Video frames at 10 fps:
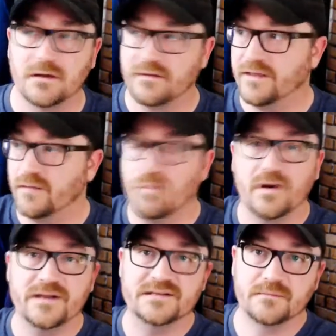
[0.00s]
than what
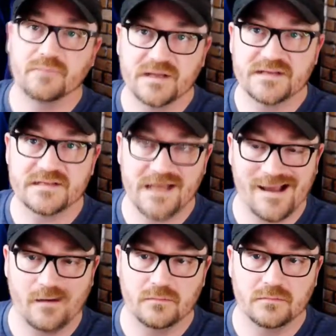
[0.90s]
is in place
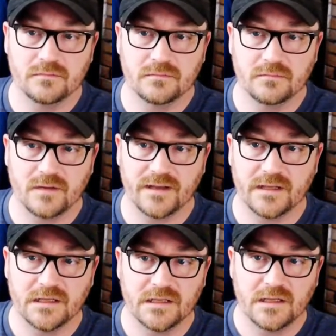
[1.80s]
now, right?
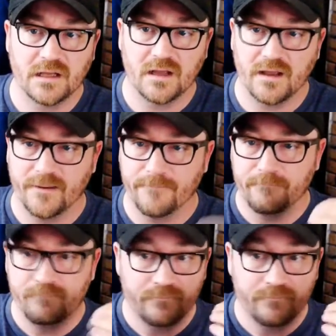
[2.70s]
Um,